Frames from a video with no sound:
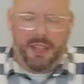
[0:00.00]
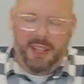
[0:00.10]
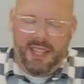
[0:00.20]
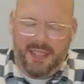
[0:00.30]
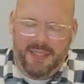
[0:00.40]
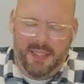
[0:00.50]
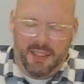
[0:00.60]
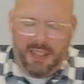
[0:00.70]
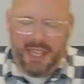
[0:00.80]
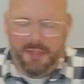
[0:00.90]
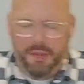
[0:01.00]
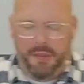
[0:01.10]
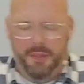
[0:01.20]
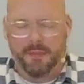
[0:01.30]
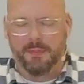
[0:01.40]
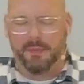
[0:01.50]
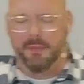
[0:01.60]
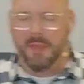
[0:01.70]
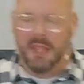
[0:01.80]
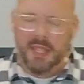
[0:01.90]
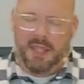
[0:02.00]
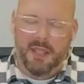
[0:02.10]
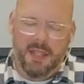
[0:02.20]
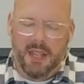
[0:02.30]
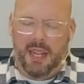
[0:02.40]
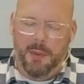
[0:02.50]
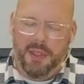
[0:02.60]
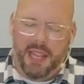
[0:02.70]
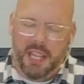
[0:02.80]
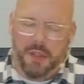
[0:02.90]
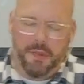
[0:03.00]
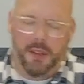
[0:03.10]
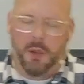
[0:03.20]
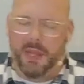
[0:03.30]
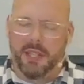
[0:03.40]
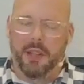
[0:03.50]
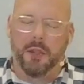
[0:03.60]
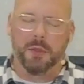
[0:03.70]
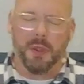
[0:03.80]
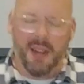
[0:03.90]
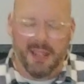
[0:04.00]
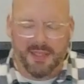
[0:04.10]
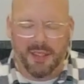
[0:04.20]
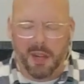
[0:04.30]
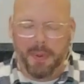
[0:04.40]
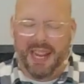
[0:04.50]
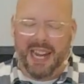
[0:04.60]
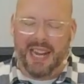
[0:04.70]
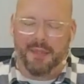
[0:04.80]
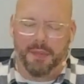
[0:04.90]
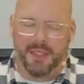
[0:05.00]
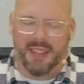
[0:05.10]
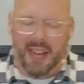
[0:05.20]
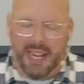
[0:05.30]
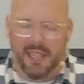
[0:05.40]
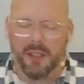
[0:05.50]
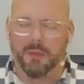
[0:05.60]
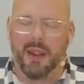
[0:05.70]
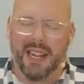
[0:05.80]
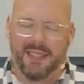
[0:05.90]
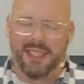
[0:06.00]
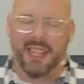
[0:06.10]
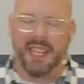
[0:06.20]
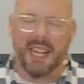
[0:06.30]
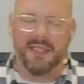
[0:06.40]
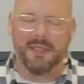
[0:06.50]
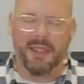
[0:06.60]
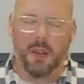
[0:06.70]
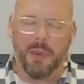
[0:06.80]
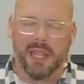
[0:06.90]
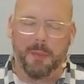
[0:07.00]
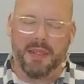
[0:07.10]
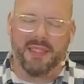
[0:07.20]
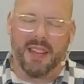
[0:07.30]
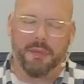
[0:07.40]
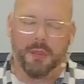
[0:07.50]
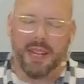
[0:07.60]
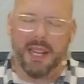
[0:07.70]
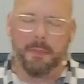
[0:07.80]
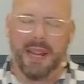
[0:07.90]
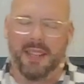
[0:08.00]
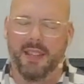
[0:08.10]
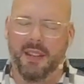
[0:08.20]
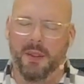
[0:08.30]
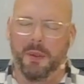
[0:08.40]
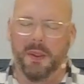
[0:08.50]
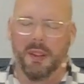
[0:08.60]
goodness in our life. Thank you for going to the cross on our behalf, dying and rising again so that we could be set free and made new.